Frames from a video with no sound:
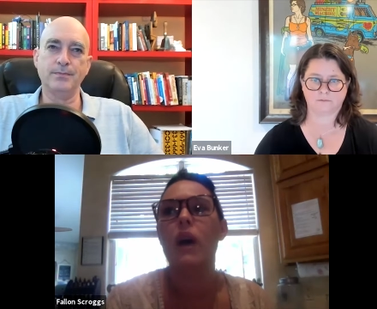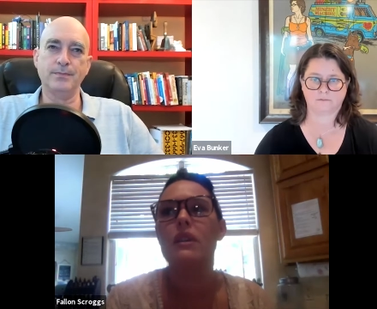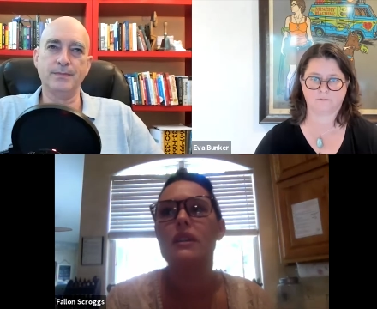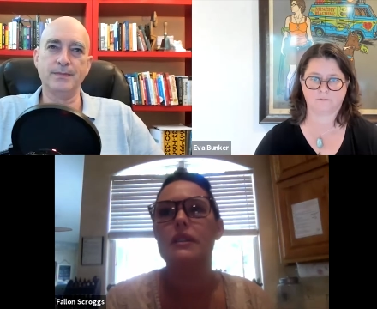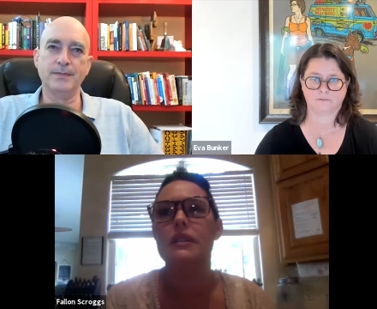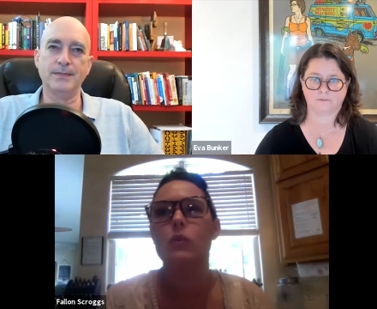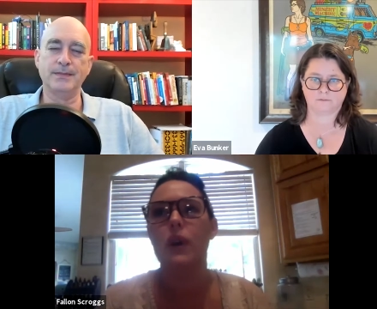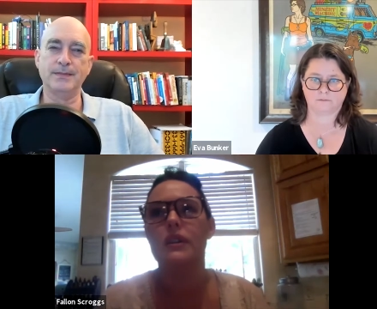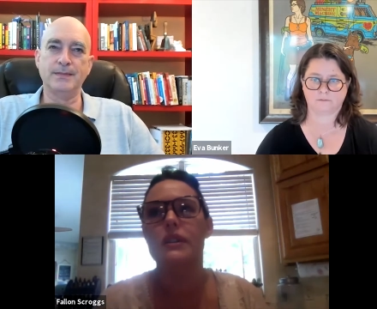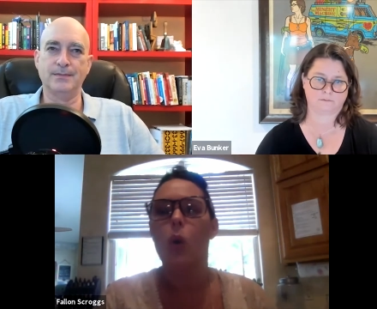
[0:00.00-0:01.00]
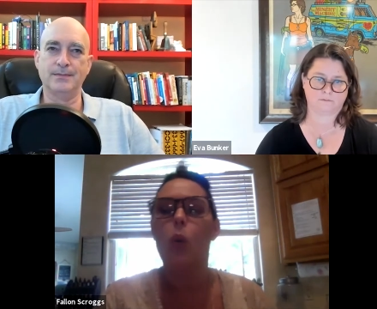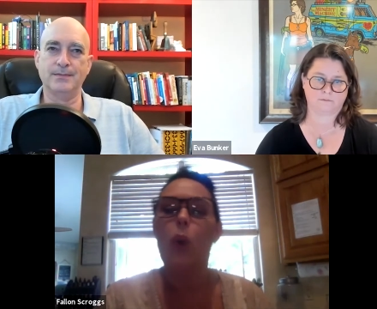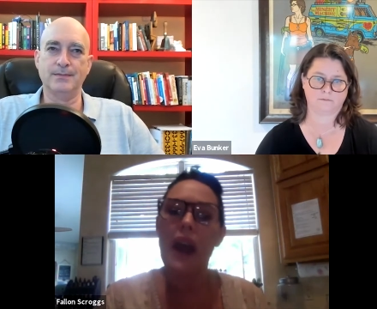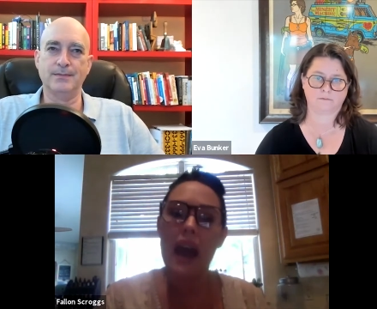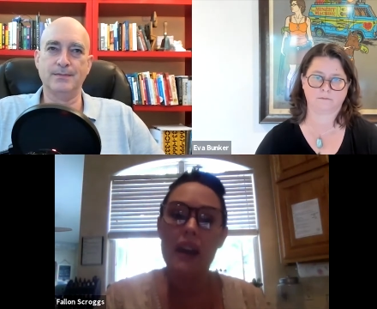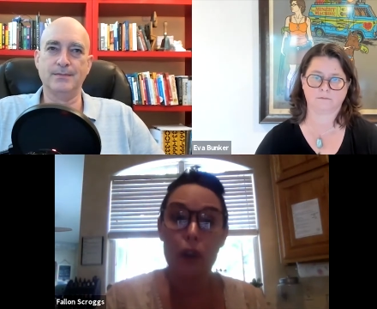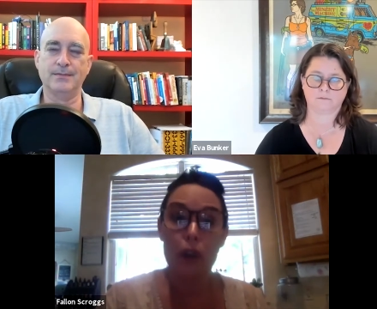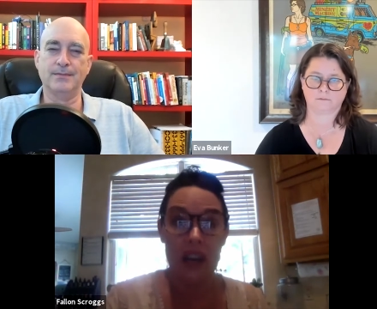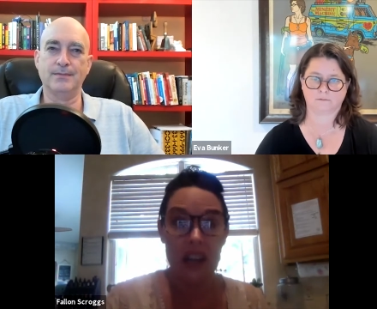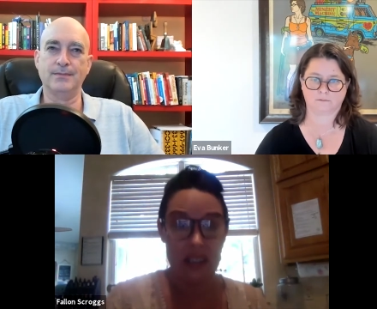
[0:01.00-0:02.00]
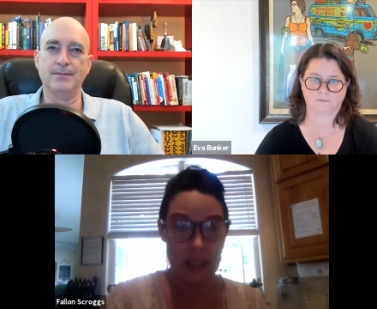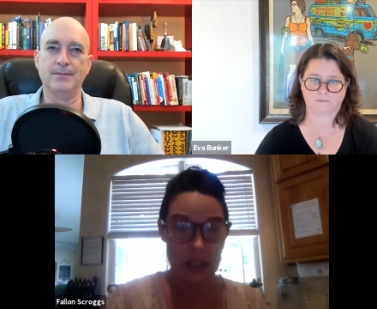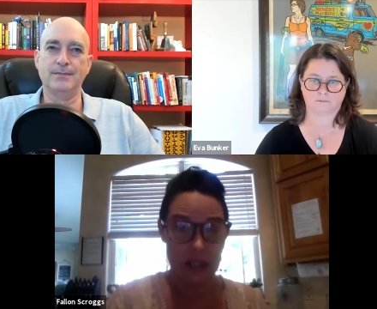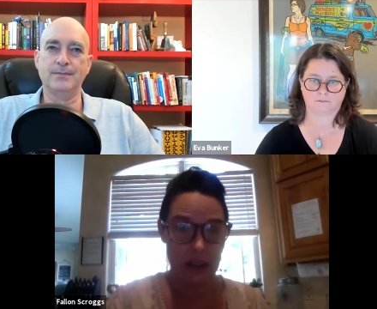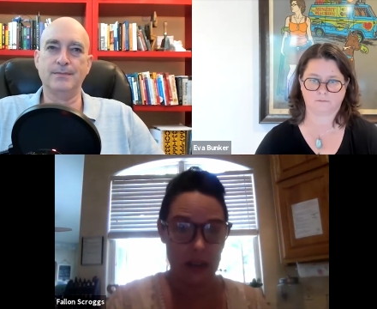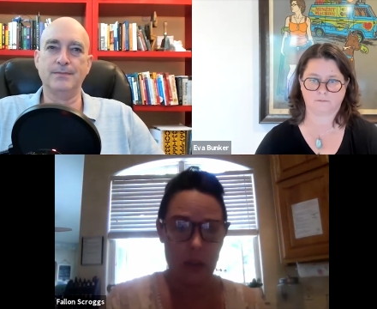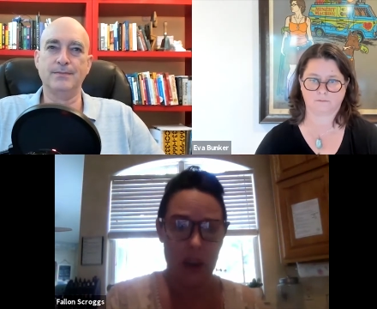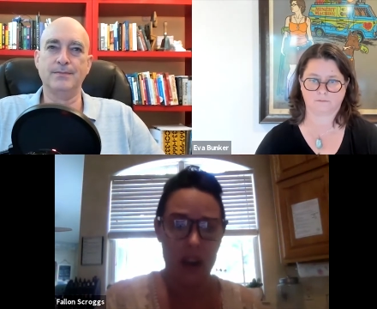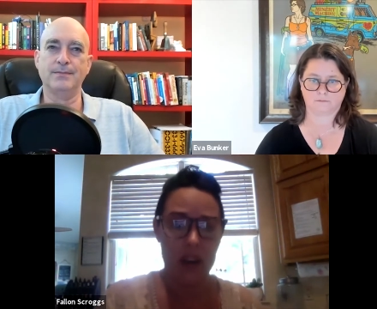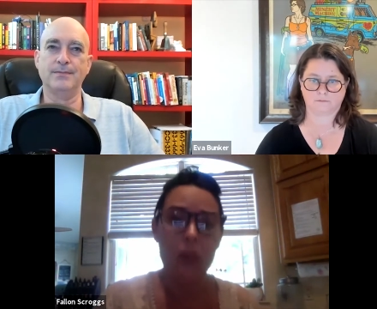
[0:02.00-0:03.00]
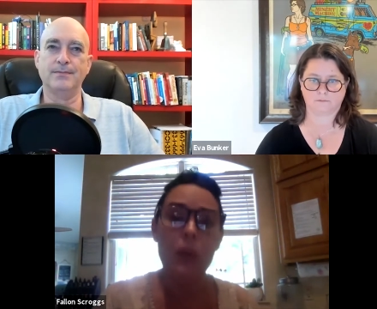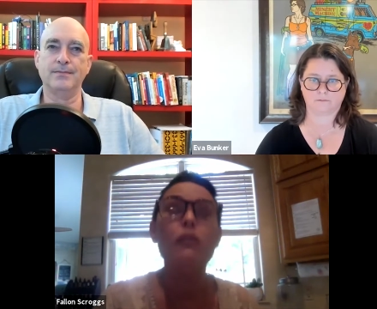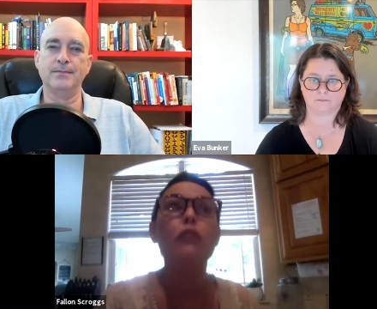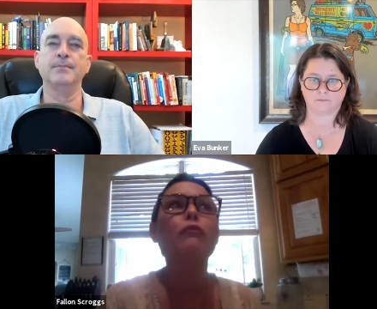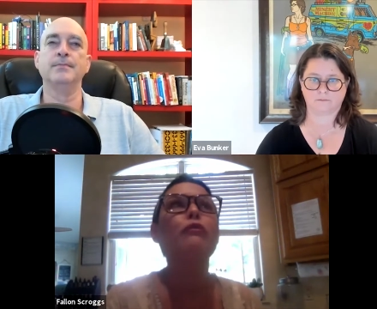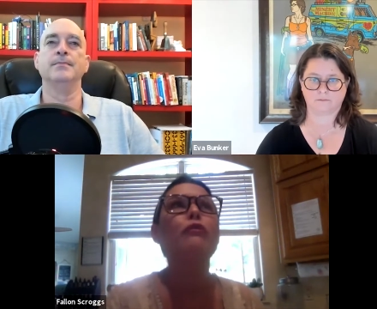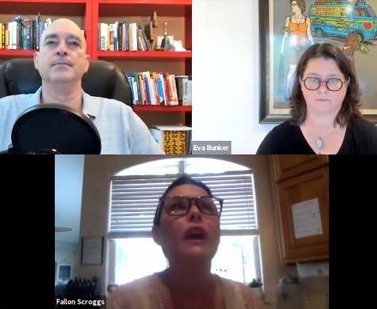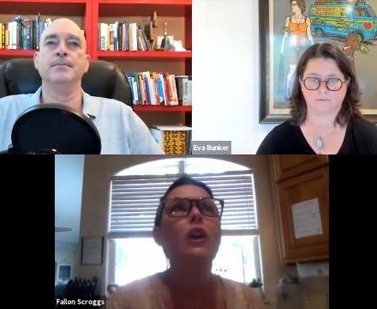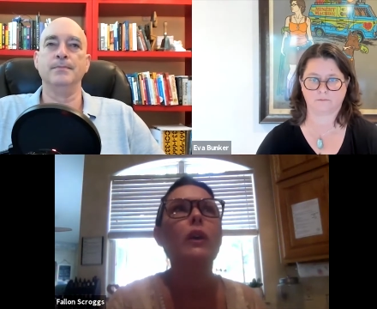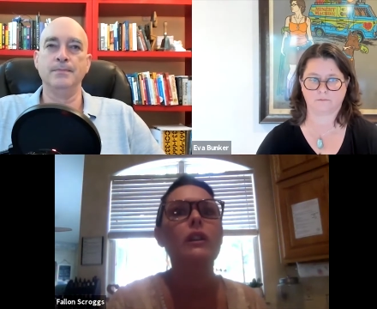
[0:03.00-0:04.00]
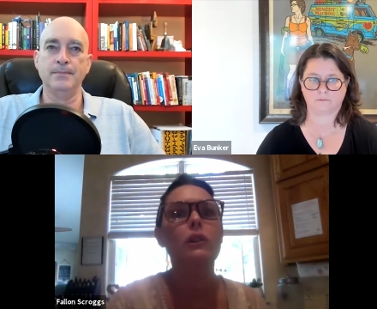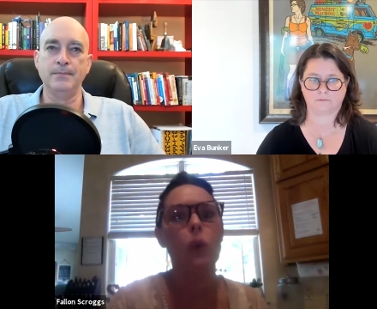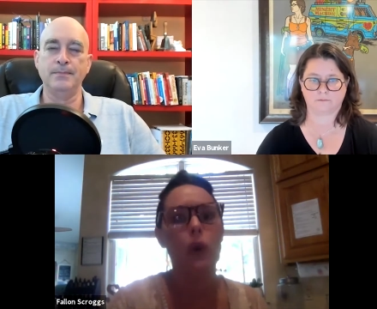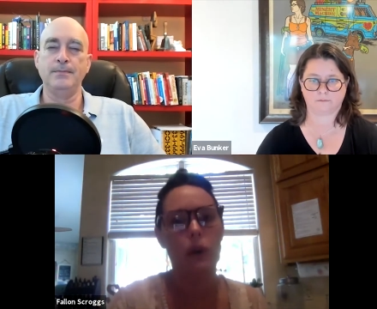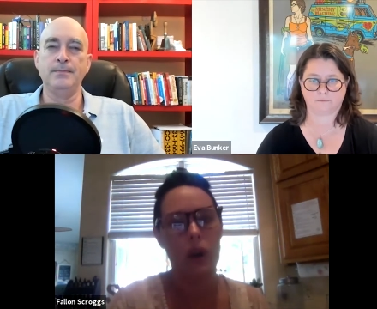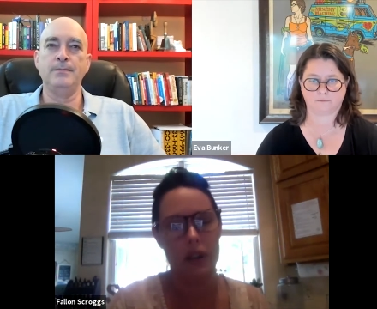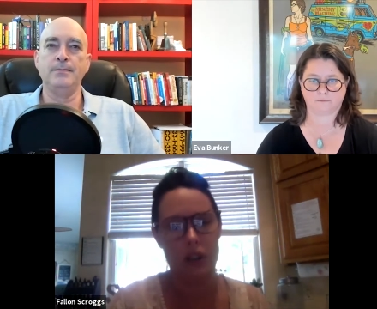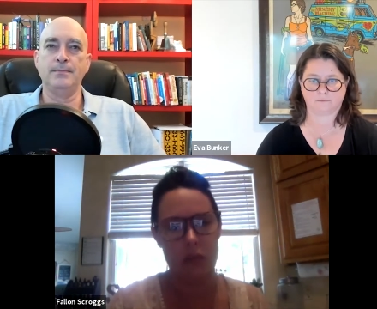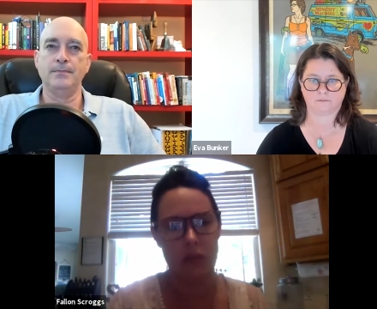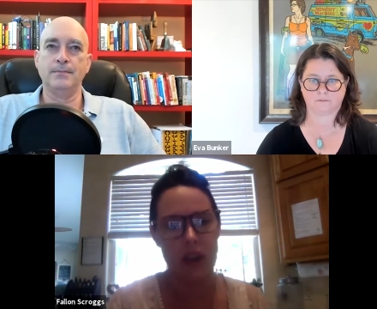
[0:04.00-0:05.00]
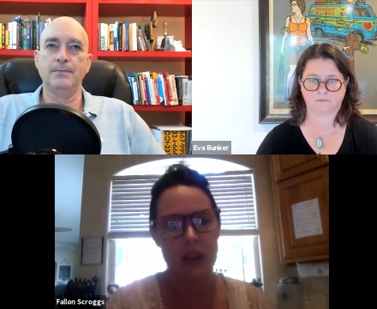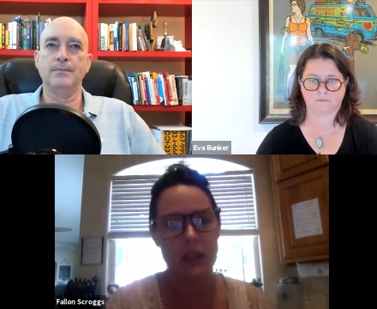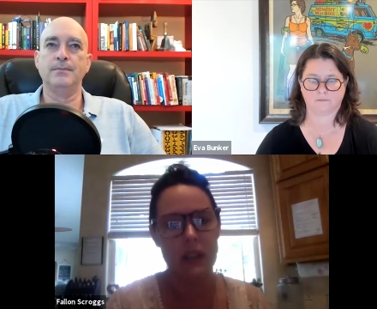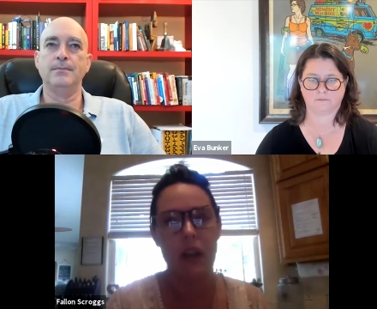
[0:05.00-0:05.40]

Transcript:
Speaker 1: business, was we had a very consistent demand and we have a very loyal customer base.